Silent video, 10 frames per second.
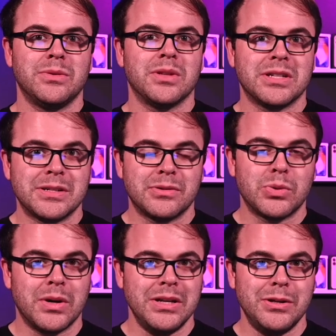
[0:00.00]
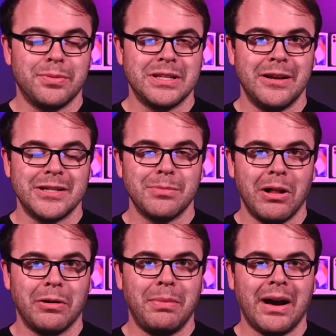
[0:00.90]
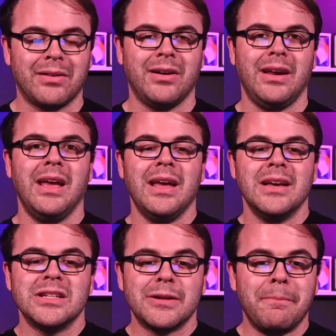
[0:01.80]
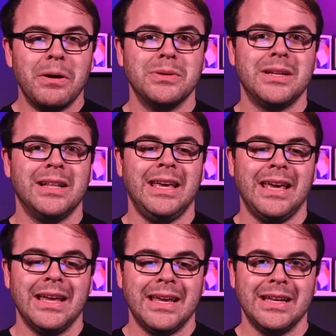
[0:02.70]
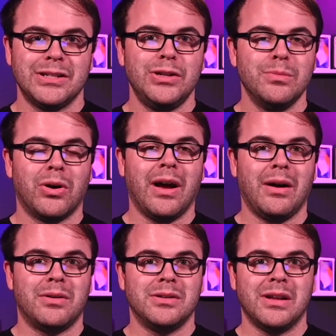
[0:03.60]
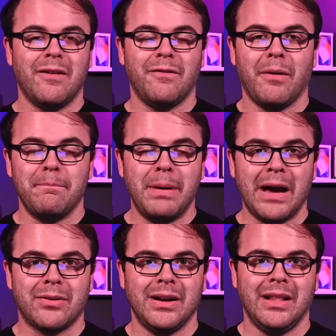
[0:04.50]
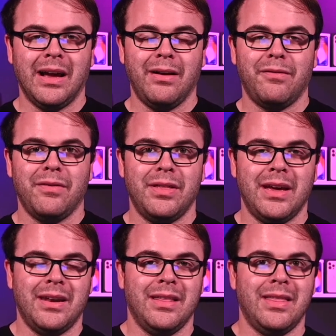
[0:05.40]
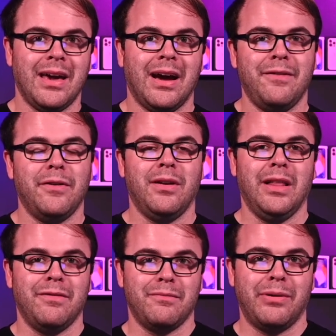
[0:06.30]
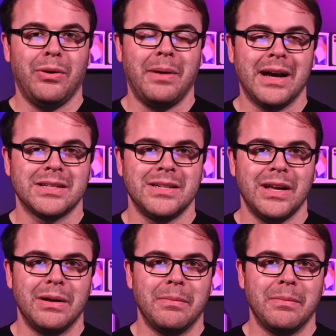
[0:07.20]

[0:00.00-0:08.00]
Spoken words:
with a 22% smaller battery supposedly gets 2 more hours of battery life than the iPhone 11 Pro Max did.